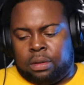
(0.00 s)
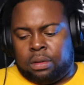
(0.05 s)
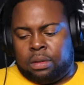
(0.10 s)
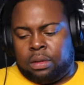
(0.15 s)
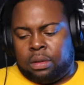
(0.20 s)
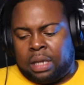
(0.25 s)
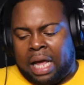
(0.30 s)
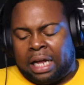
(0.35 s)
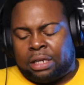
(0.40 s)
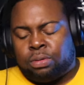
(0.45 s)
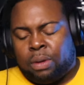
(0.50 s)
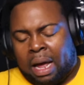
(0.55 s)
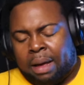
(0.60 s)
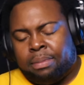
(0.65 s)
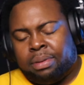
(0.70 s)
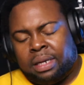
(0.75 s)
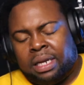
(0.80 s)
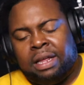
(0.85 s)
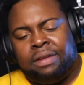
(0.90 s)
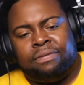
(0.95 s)
that's why I
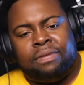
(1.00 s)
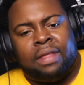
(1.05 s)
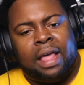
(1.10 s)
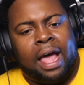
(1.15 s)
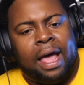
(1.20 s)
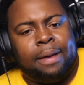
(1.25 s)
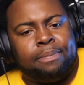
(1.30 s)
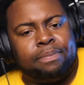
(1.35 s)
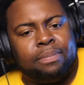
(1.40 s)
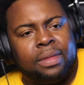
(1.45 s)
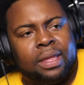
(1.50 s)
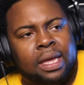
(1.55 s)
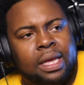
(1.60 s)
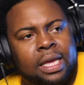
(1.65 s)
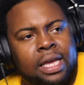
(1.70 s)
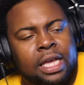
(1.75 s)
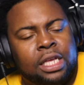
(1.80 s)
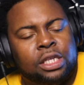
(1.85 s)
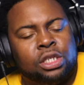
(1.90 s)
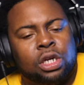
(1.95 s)
believe that
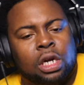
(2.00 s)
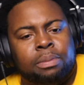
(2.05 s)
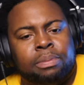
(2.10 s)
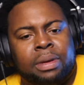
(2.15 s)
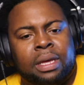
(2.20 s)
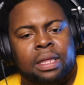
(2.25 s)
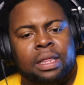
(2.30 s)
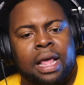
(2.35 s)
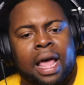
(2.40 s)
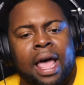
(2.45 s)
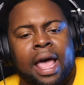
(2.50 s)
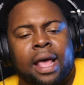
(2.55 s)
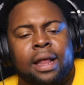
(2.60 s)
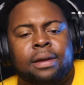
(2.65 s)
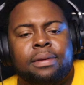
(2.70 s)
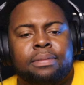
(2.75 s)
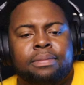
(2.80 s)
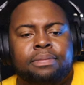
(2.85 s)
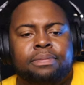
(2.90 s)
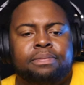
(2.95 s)
he's going to be the head.
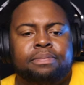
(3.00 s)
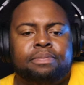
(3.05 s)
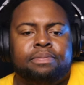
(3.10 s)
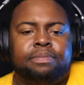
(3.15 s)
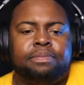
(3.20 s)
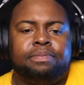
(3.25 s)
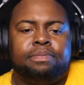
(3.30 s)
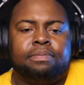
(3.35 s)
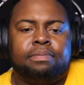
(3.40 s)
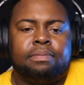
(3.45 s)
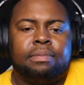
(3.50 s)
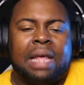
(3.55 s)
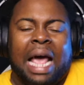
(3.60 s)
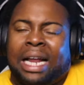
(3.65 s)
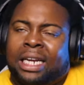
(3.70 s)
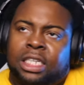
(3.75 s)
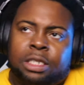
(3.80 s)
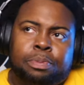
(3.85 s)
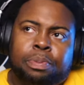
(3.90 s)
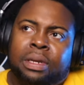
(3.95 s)
I
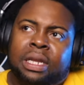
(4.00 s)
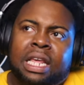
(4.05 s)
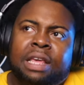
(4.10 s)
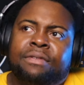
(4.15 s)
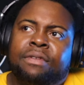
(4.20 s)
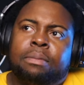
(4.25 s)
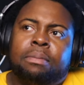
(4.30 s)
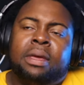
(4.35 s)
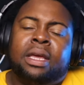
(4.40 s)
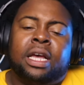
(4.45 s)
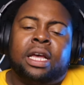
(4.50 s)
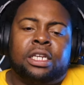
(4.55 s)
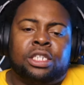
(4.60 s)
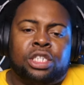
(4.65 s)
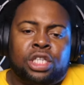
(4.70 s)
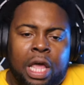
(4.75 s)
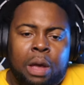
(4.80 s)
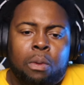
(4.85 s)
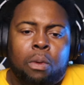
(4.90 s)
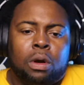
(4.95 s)
just believe it because
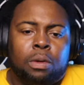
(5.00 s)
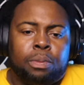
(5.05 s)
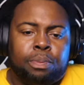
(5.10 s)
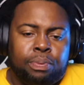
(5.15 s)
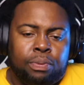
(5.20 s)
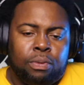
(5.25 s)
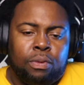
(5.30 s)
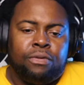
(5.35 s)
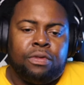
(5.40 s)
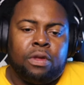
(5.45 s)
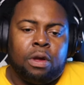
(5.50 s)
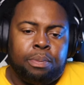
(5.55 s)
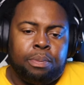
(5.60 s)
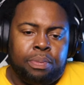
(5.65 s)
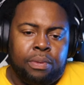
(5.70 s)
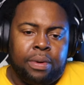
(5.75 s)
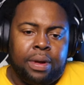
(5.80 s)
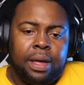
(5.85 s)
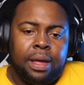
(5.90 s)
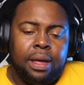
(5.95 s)
they want to prove their
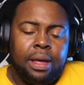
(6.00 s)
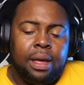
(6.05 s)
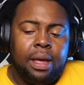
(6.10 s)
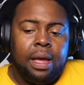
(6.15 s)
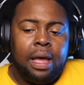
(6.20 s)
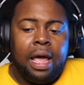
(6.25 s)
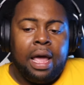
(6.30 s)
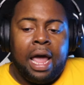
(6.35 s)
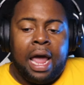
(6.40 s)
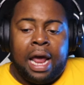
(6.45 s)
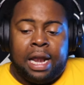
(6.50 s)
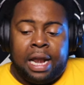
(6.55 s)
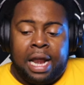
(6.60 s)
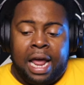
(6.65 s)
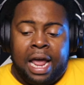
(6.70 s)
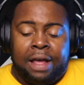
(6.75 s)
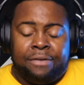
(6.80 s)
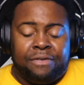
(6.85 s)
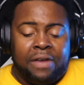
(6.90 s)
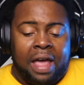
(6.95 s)
point. And
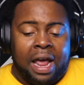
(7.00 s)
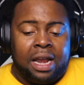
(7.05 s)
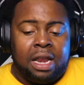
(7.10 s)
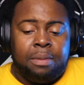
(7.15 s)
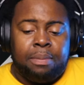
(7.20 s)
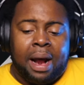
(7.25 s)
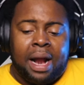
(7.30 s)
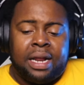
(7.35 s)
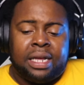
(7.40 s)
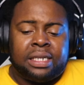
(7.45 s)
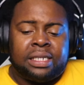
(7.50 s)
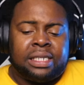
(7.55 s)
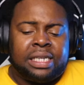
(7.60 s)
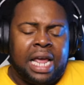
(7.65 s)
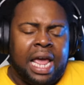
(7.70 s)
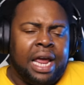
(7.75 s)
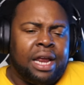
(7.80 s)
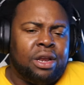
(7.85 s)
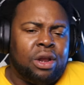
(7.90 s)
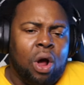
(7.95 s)
if anybody is
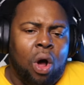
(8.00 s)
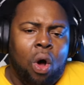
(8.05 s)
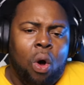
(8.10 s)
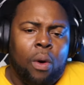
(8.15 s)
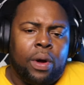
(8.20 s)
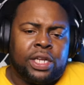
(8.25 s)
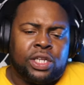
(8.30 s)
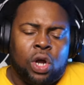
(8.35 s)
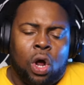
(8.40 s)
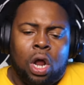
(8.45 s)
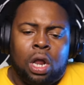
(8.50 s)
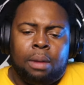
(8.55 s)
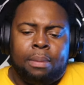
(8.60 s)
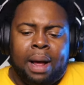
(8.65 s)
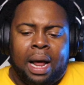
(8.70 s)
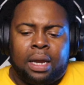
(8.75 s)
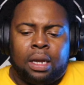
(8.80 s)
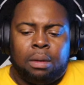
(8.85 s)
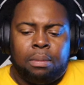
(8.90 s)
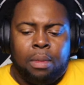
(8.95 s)
saying, no, it's all
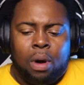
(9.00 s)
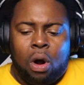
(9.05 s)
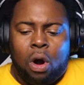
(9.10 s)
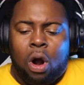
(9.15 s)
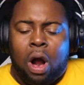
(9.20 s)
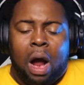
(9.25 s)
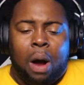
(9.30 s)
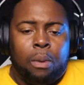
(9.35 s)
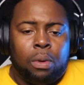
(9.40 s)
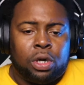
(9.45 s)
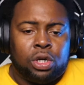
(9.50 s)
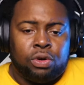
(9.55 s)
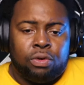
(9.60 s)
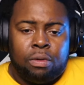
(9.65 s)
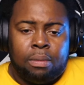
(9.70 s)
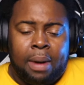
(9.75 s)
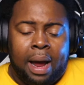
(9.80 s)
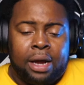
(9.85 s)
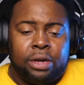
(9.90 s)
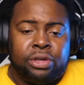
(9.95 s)
about Lamar, I wanted to
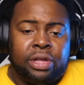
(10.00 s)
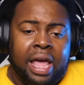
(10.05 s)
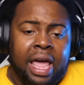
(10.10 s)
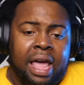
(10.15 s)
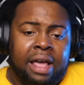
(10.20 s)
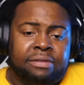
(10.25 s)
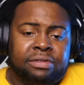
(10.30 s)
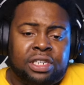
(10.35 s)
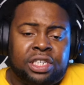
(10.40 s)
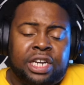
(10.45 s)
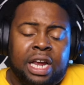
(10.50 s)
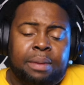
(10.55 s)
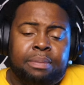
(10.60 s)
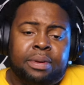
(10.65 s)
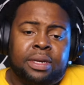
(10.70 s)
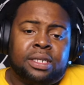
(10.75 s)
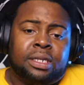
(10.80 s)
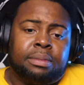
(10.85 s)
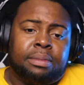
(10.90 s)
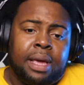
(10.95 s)
remind you of the AFC
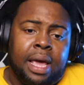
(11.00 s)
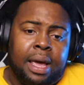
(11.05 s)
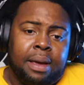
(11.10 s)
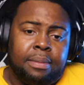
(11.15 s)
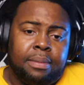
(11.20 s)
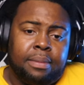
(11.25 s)
Championship game.